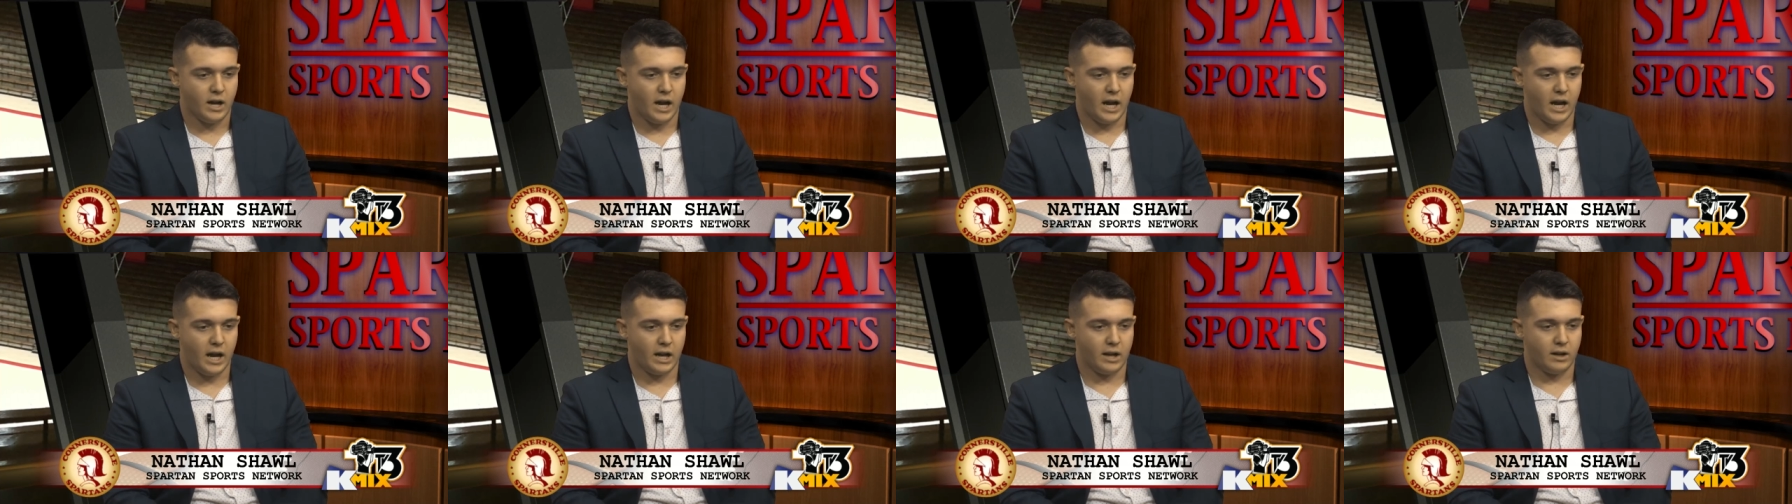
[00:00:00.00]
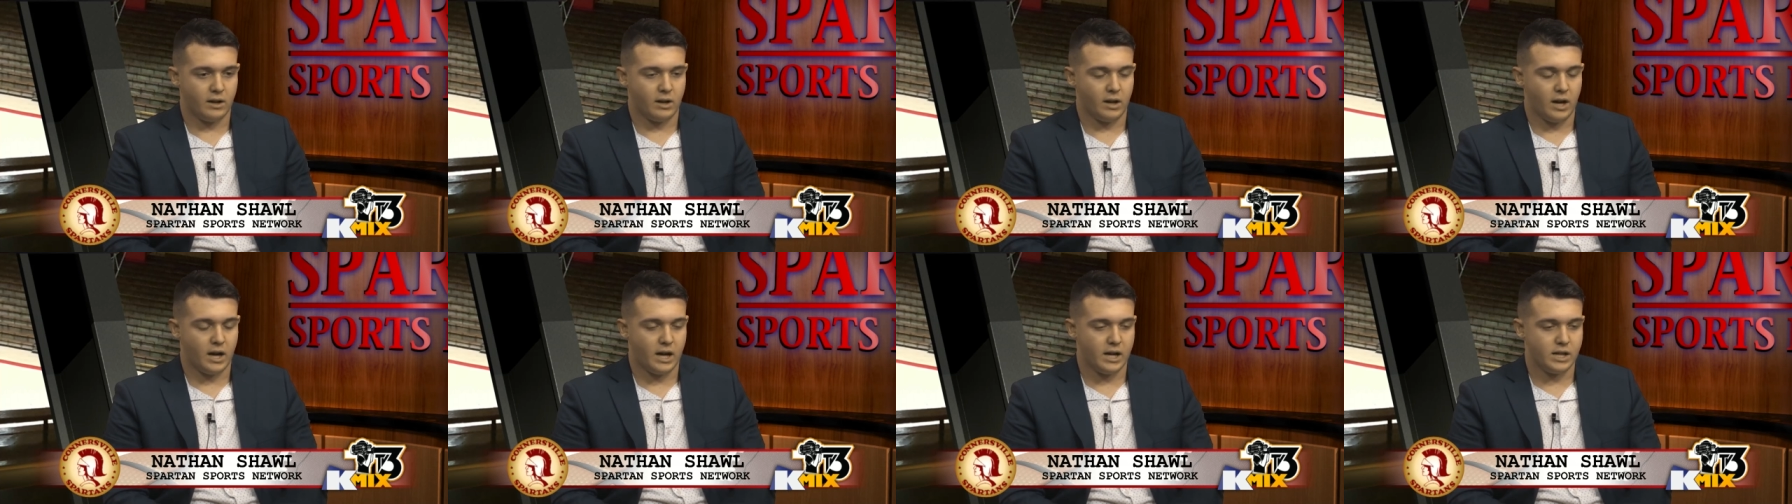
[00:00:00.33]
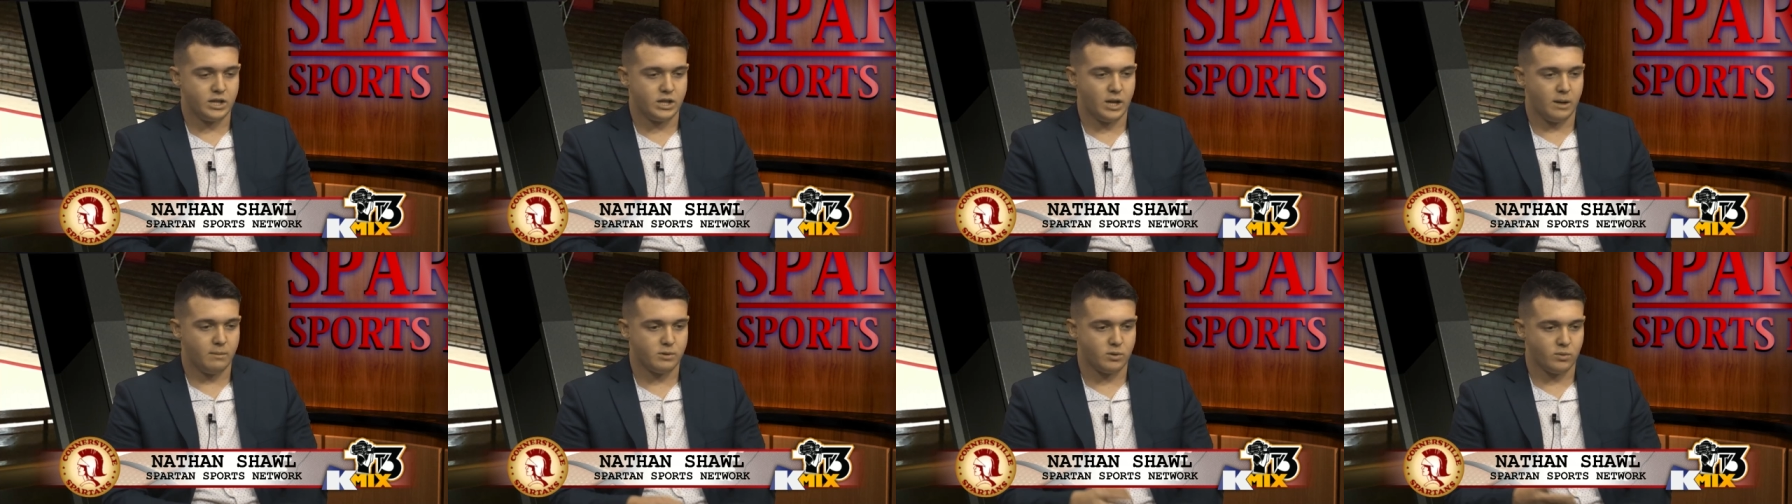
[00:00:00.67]
and uh,
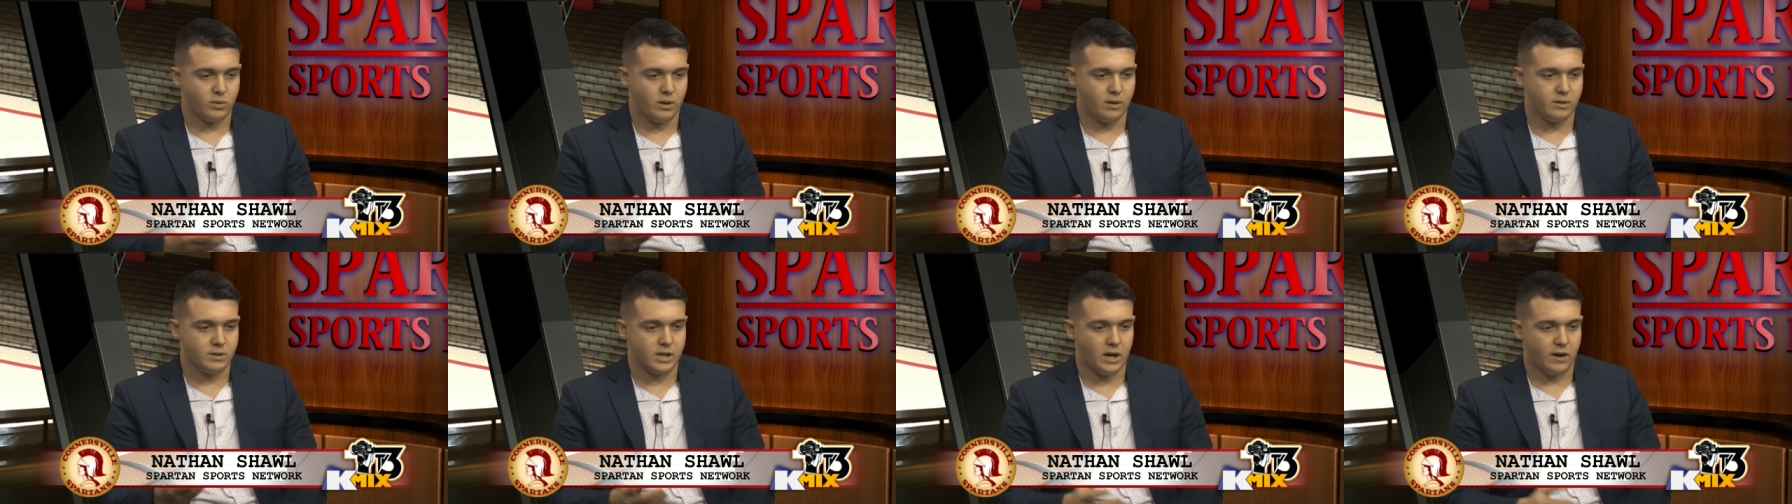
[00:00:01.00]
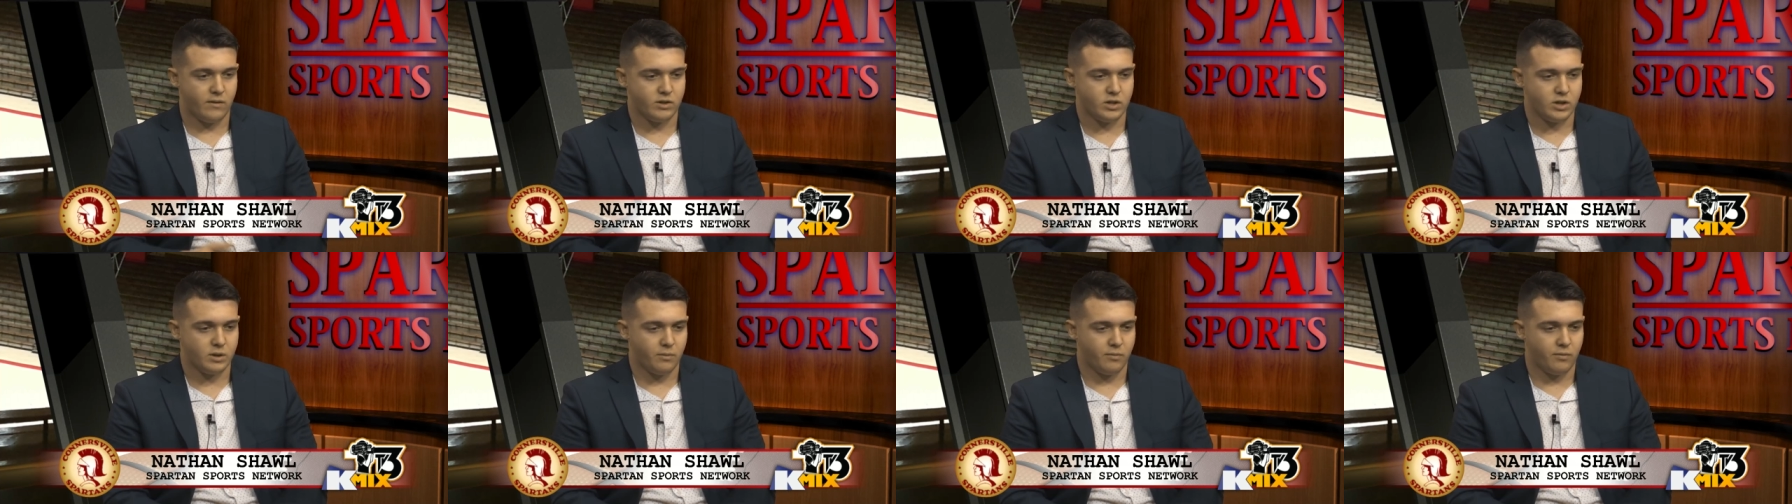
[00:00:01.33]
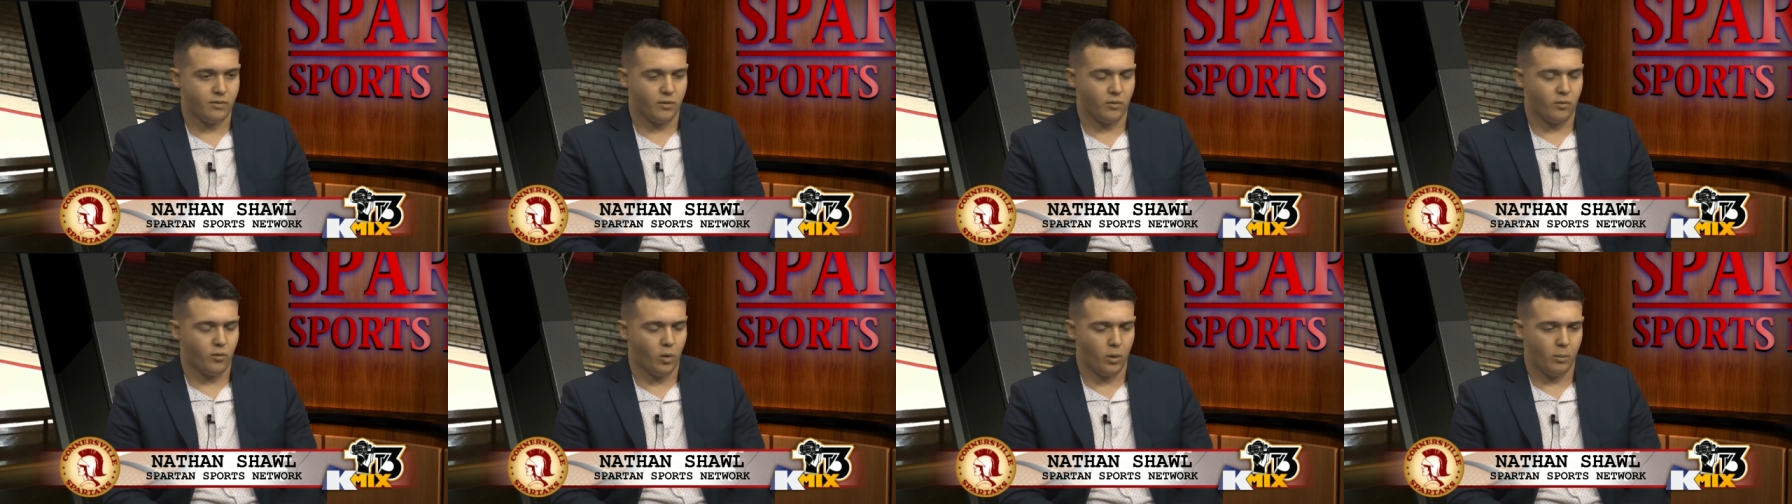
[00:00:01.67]
James Williams averaging
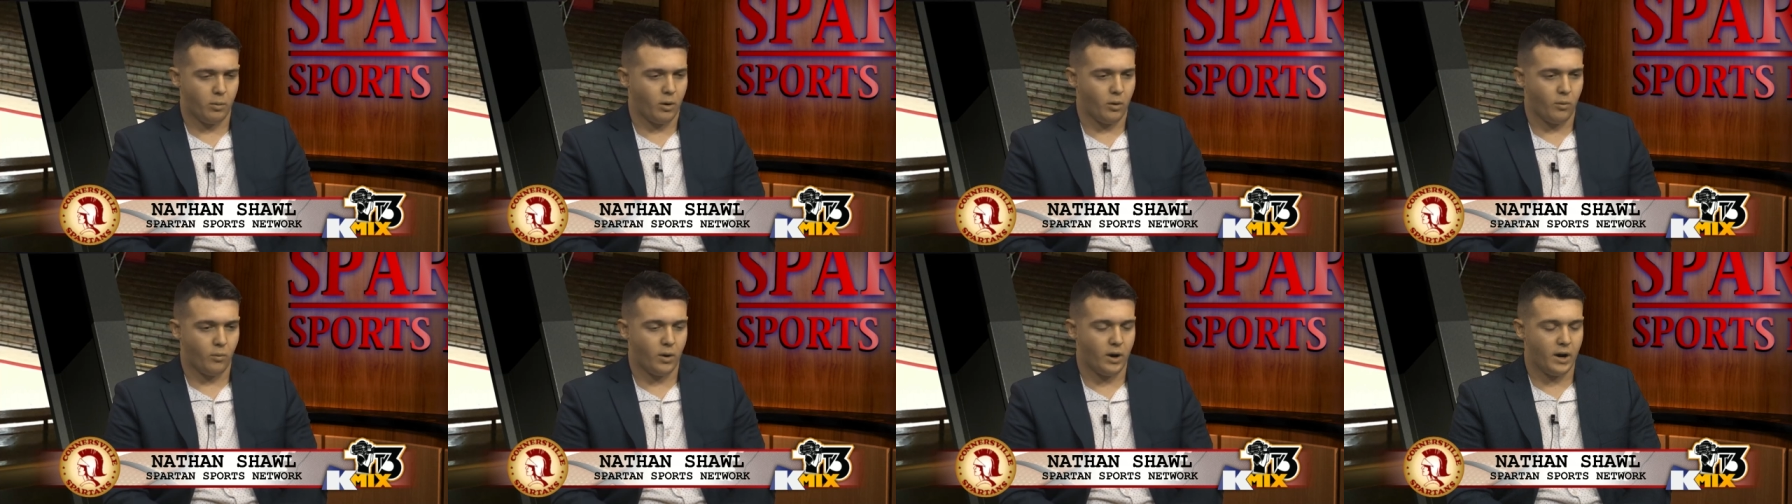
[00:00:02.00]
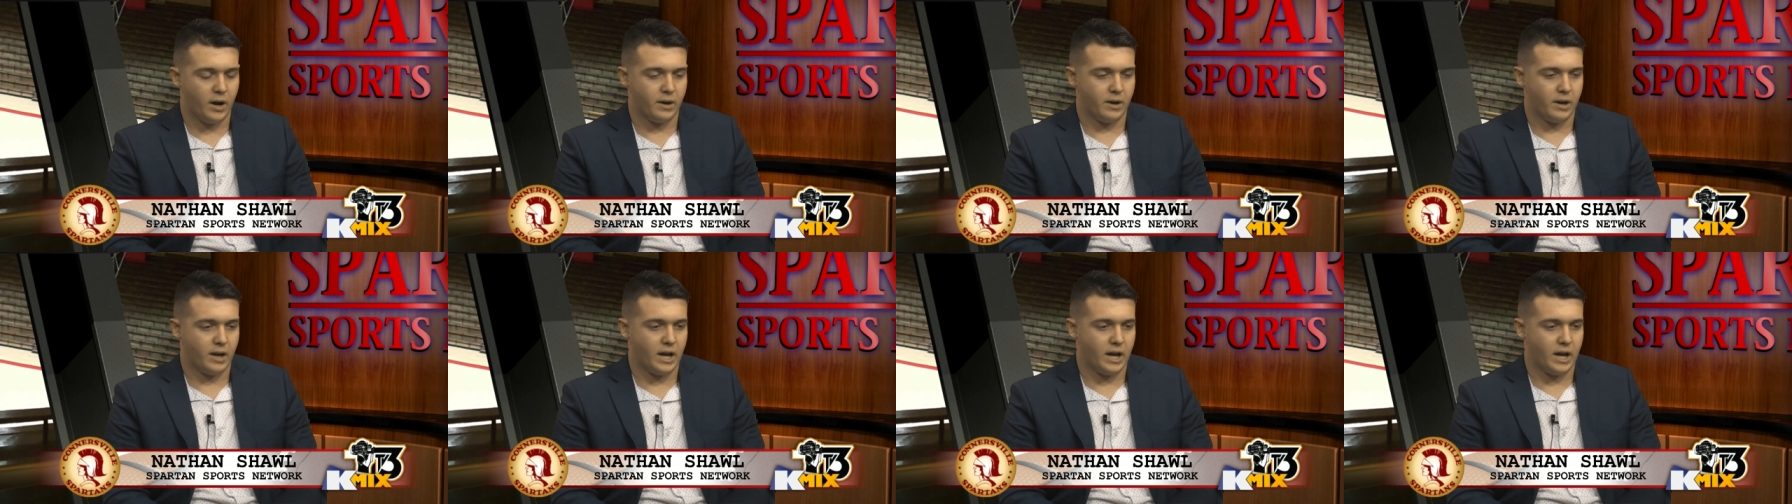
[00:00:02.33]
4.1.